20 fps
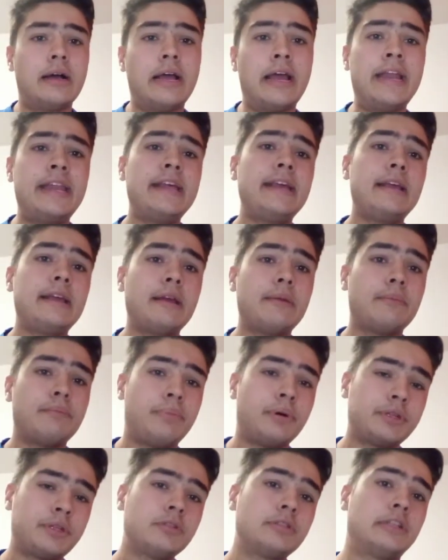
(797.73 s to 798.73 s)
any
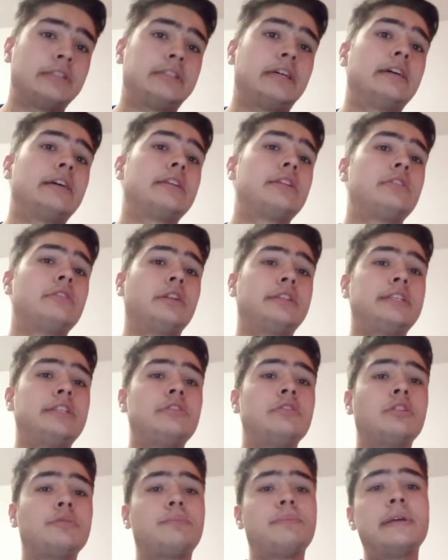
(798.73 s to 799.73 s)
bottle that is
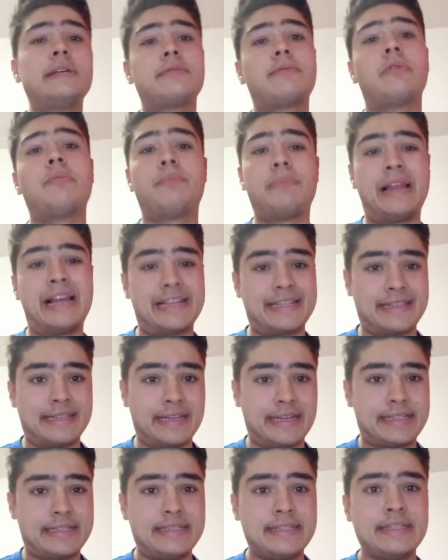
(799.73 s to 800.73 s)
not made from
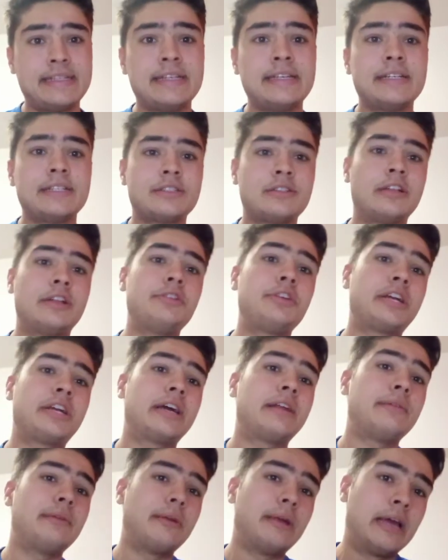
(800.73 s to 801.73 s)
plastics, so that you
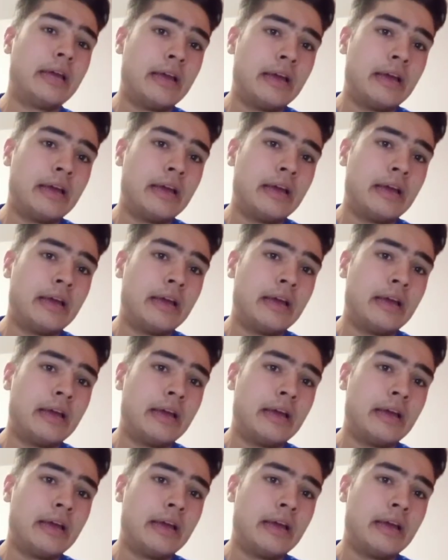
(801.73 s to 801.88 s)
can